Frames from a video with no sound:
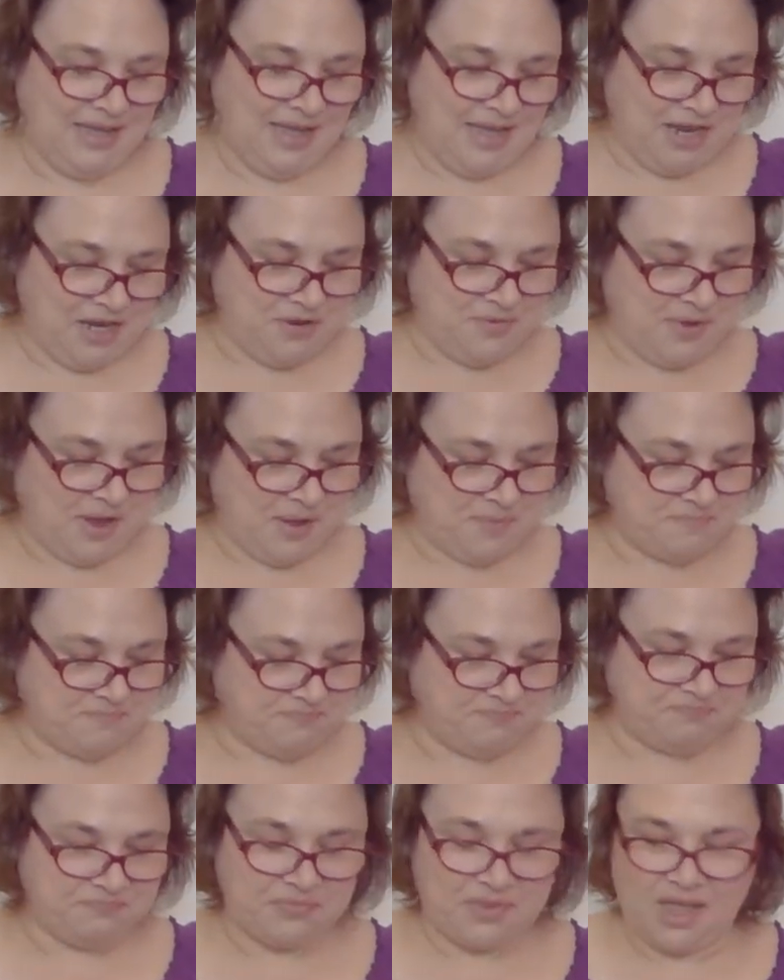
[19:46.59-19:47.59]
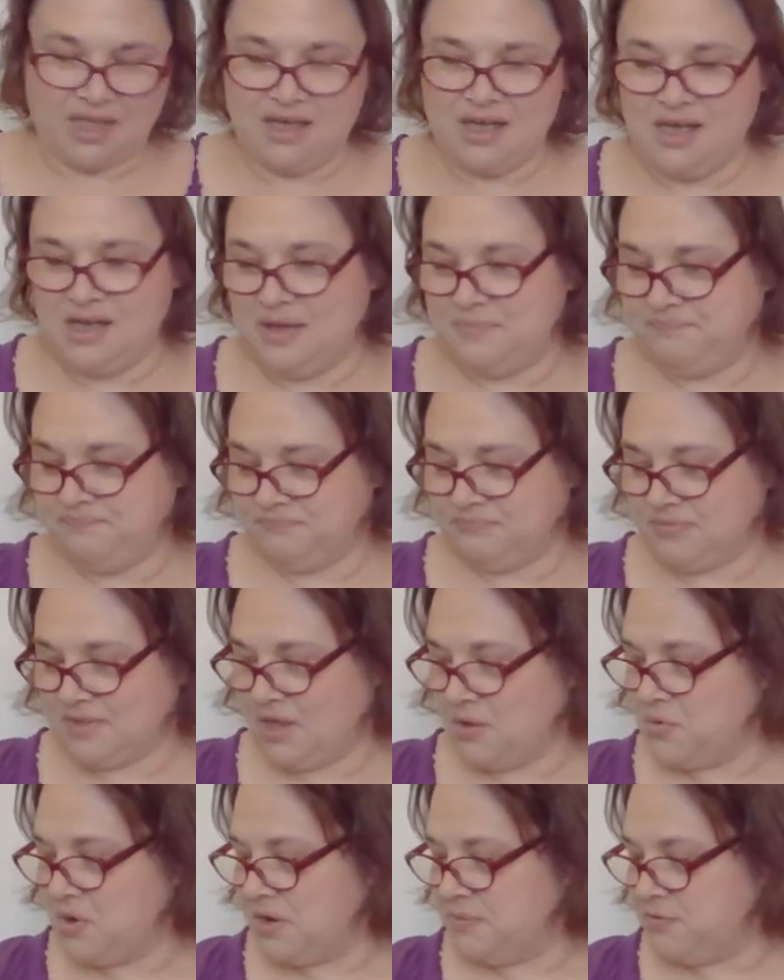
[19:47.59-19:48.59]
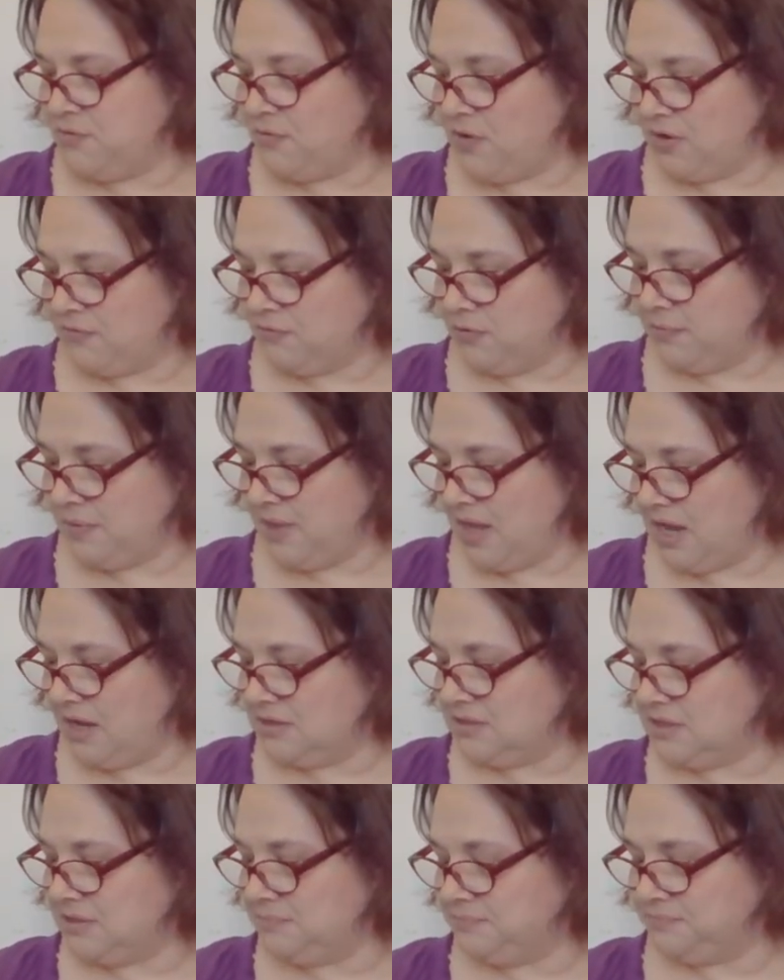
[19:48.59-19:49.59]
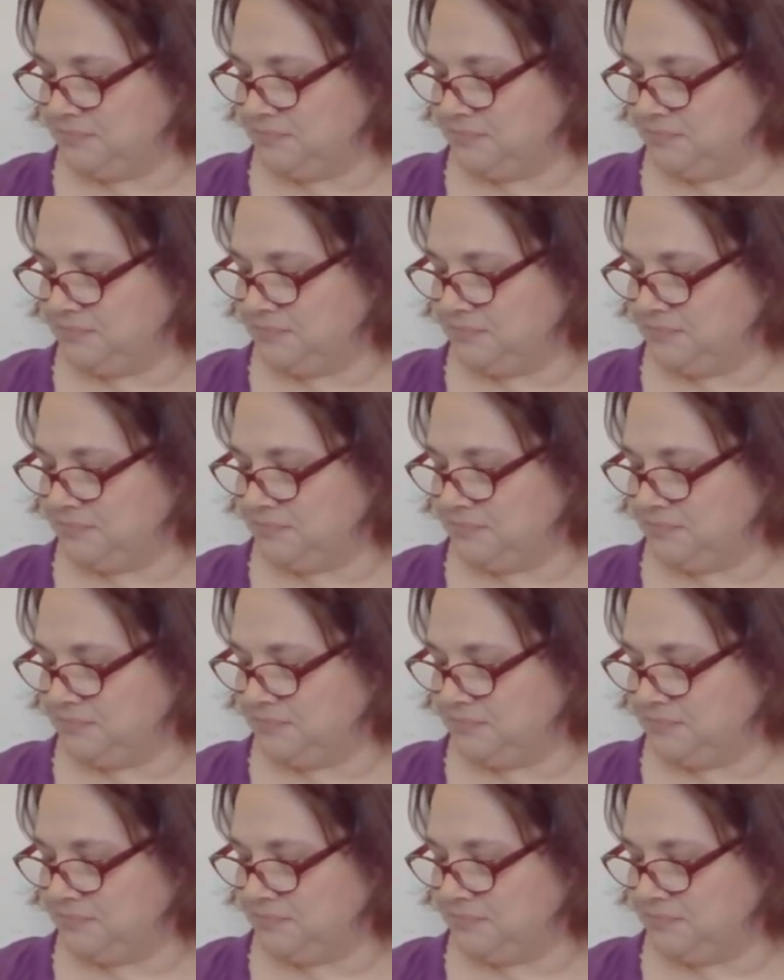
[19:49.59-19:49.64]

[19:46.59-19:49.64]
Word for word: Anyway, um, we're going to move on from that